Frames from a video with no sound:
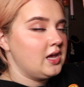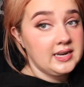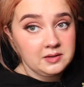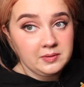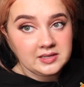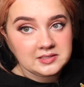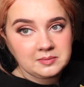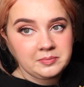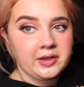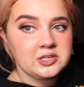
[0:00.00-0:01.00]
Anyways,
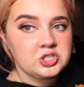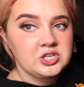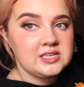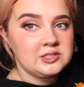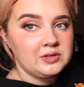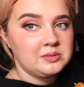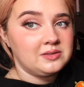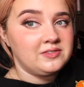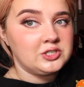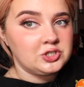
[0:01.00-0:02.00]
but she is going to be
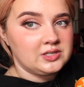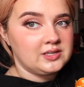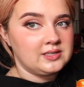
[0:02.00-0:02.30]
featured.